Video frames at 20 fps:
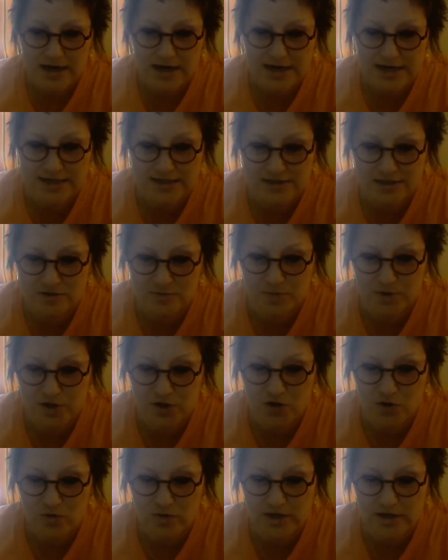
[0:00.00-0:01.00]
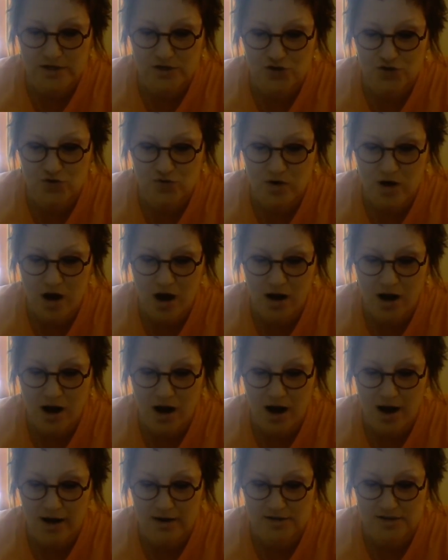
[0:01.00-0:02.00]
And he says, but you need a strong
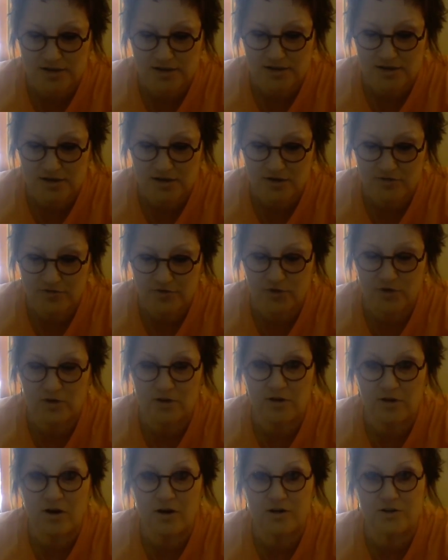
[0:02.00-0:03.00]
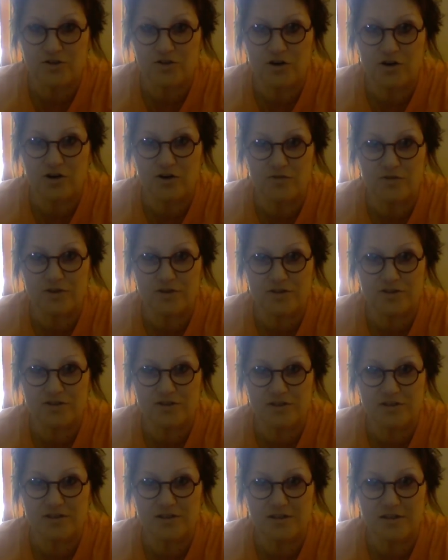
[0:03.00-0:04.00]
ox for a large
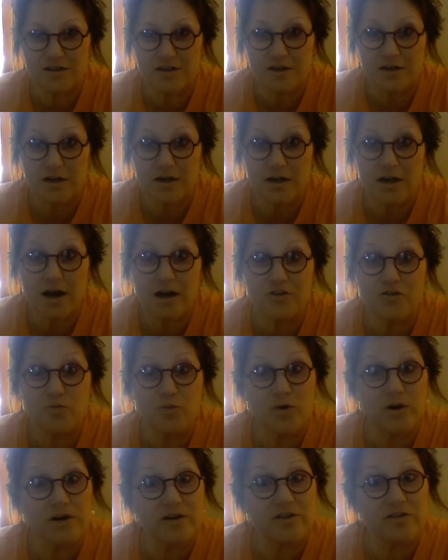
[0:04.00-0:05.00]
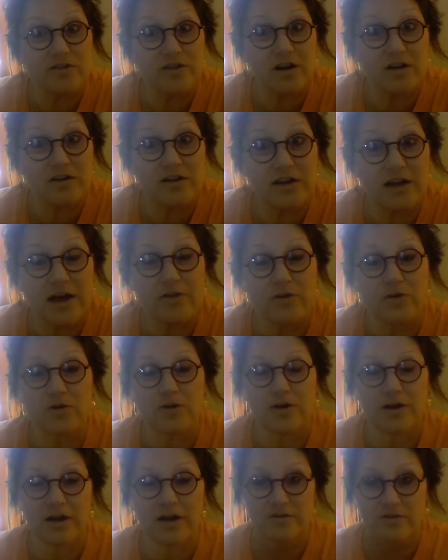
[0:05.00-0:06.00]
harvest. God's bringing us all
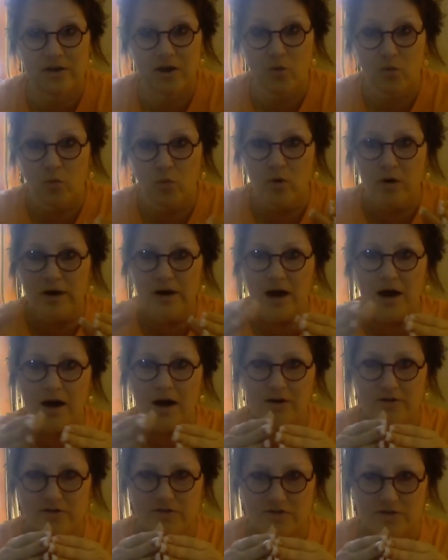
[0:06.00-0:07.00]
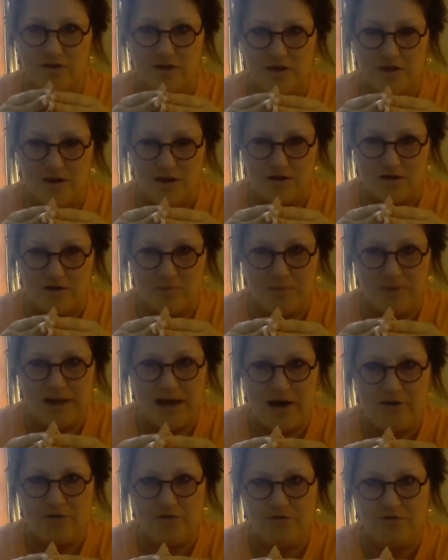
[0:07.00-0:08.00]
together as that one ox to
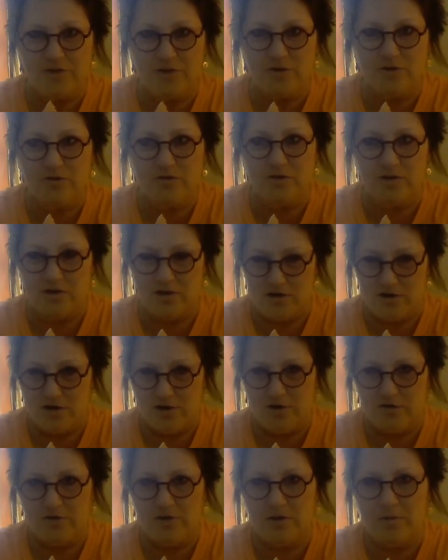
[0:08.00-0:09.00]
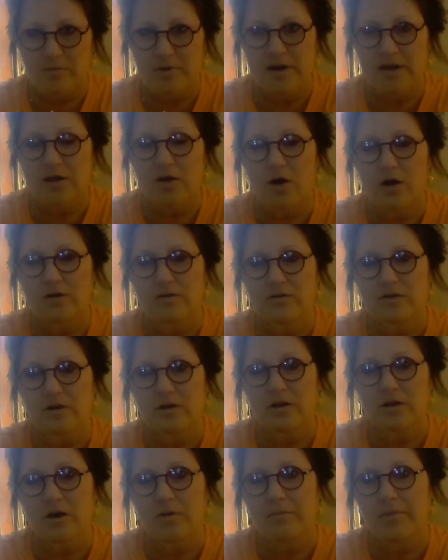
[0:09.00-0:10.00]
plow the field so that many hearts
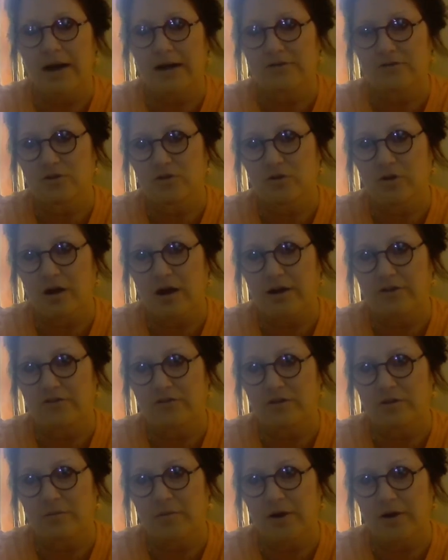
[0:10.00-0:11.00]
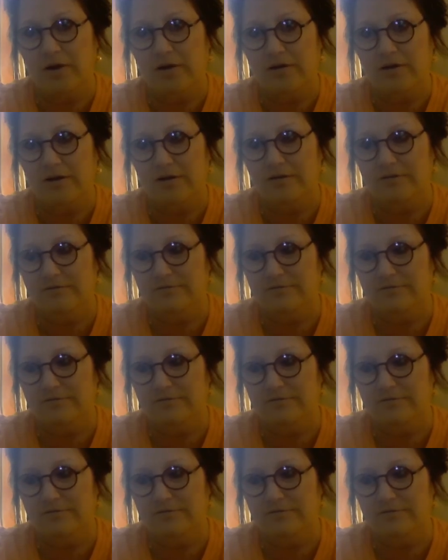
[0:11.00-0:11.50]
can come back to Christ in America.